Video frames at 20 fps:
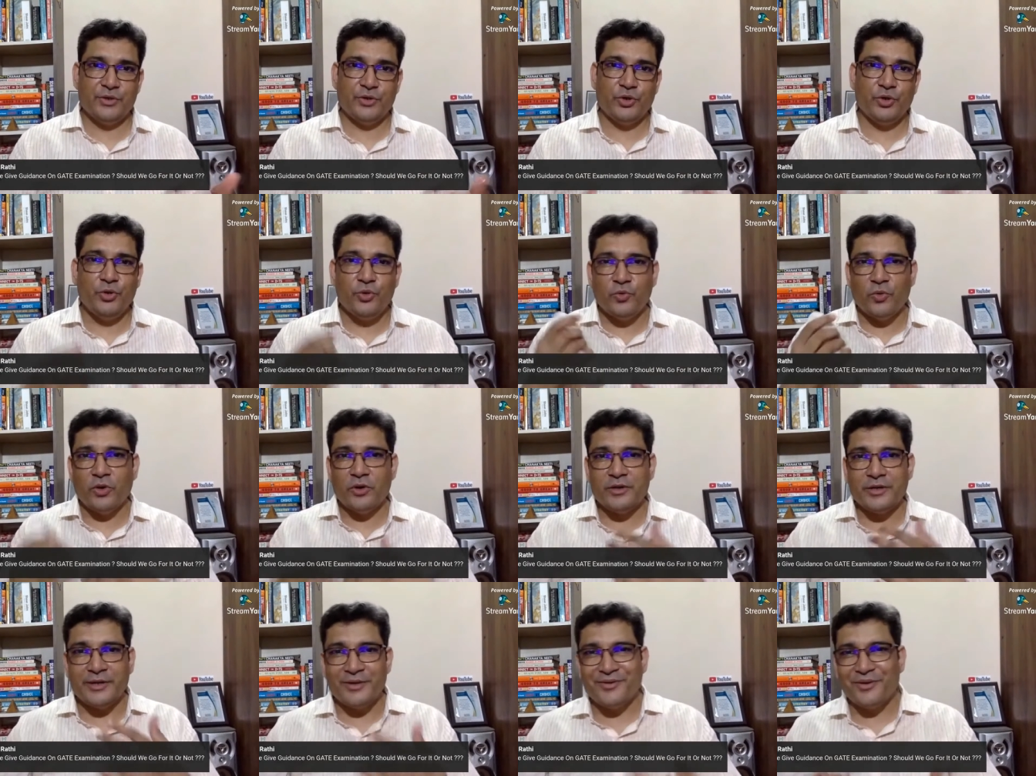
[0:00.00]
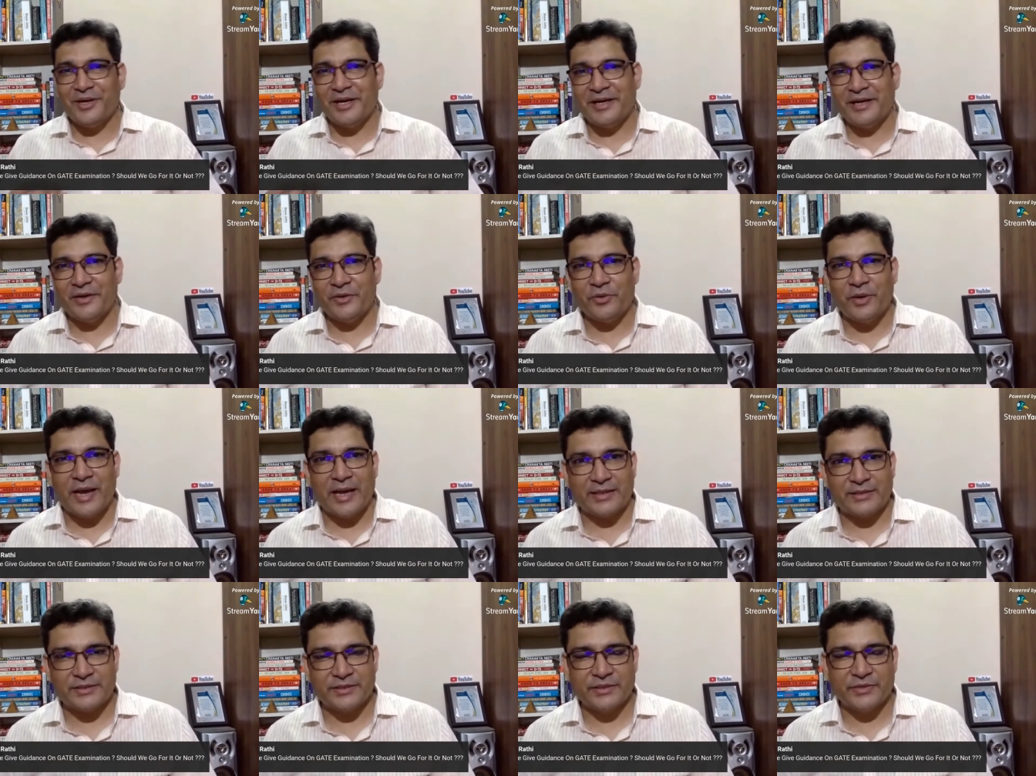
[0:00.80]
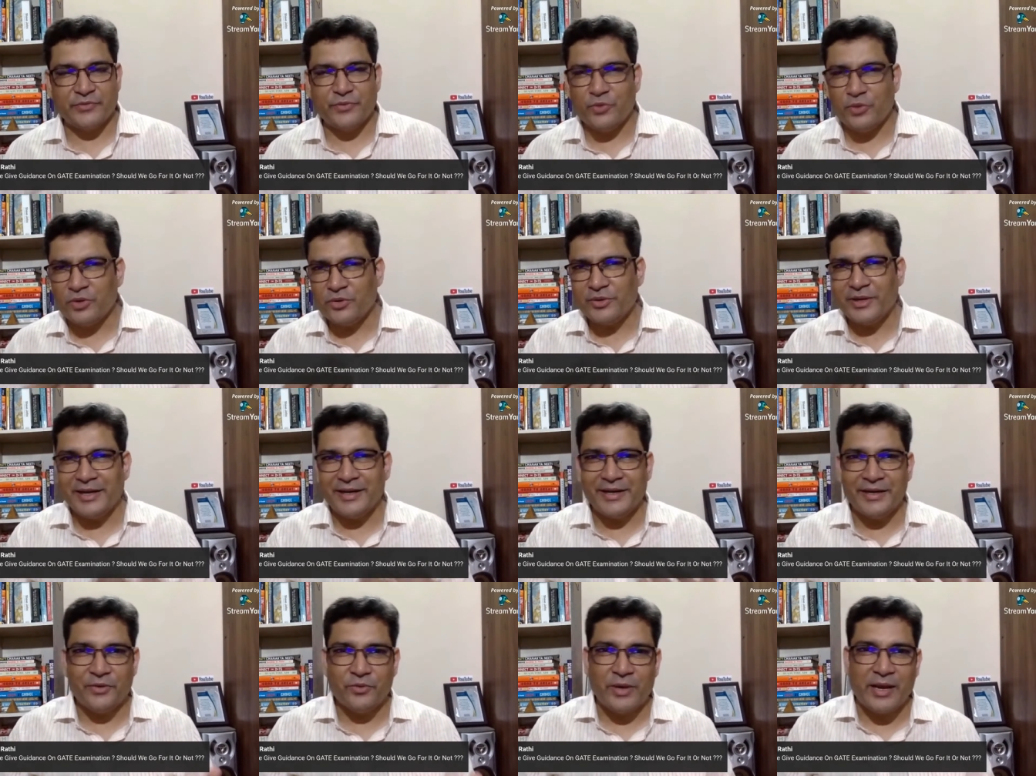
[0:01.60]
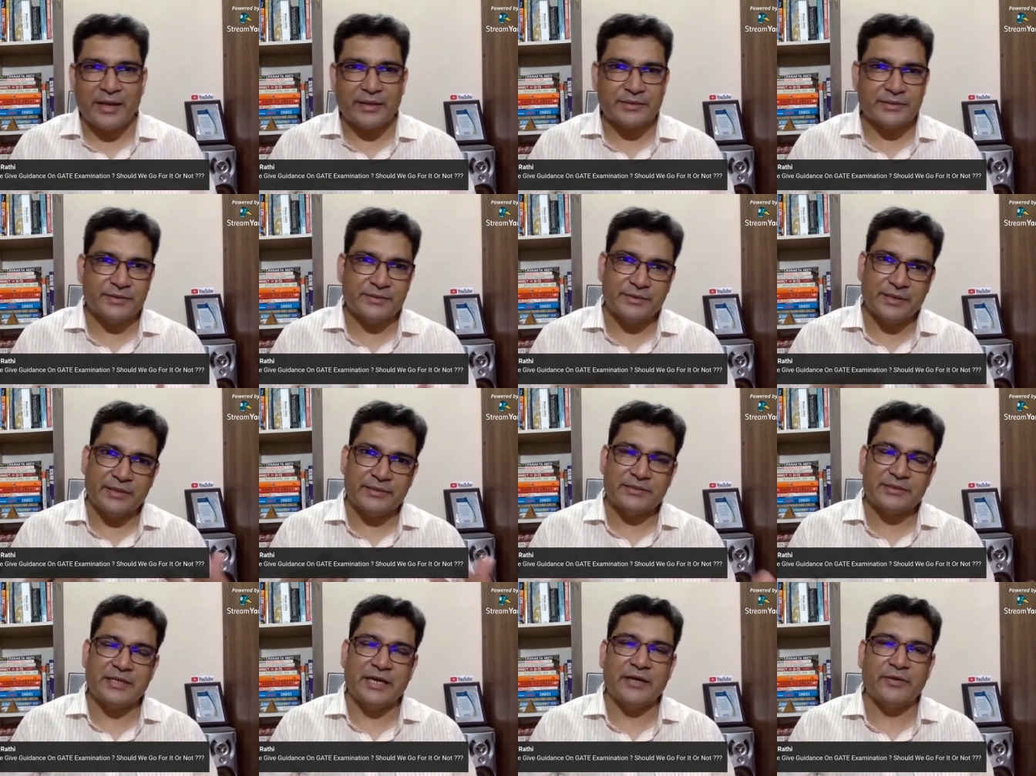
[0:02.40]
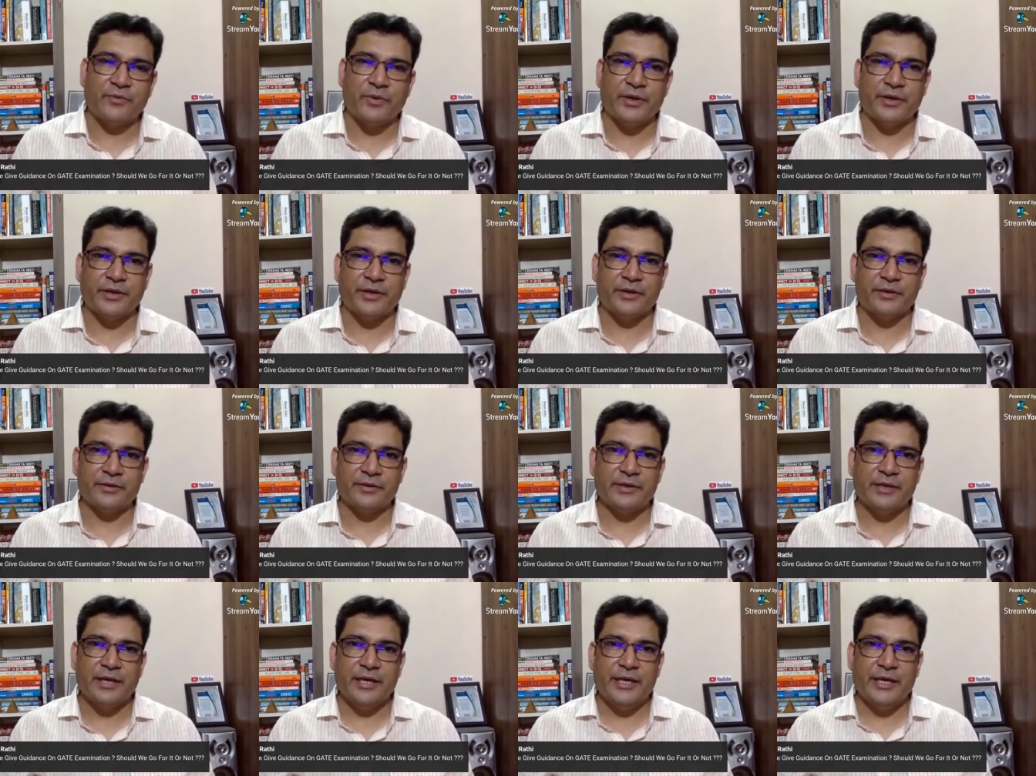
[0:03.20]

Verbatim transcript: Do you want to get into action? If you want to get into action, then start working.